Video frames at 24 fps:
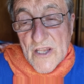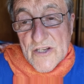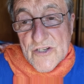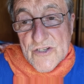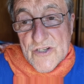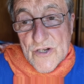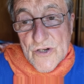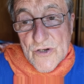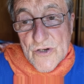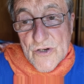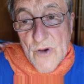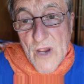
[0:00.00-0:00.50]

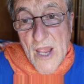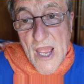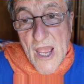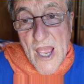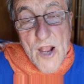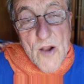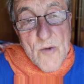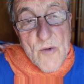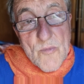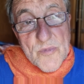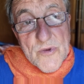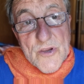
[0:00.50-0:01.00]
to
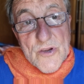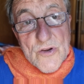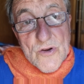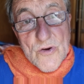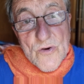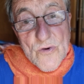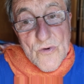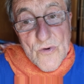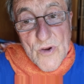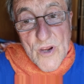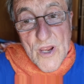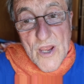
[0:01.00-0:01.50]
help
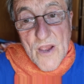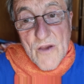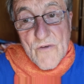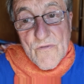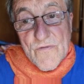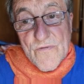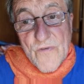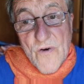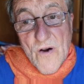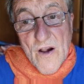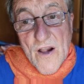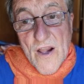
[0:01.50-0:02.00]
you
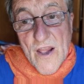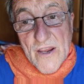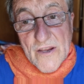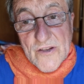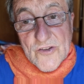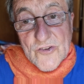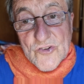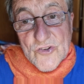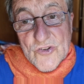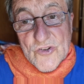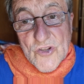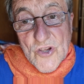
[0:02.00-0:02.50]

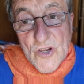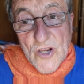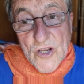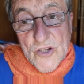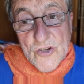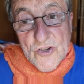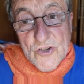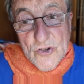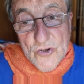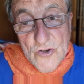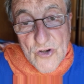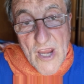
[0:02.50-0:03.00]
find
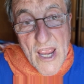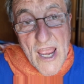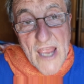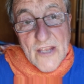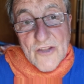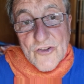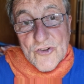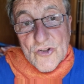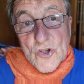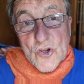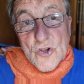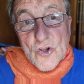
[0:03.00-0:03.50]
and
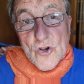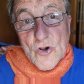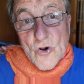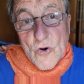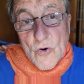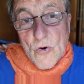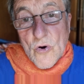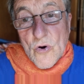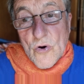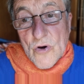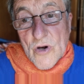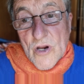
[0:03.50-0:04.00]
create the
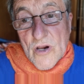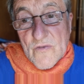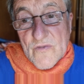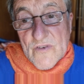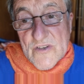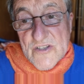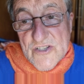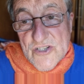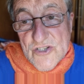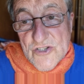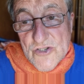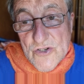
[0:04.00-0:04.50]
core of
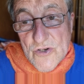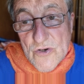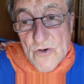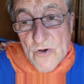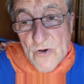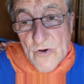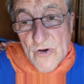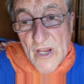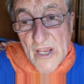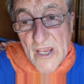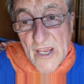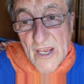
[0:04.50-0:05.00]
a
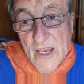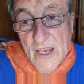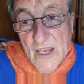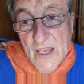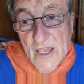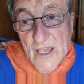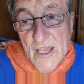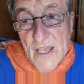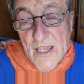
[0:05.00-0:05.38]
story,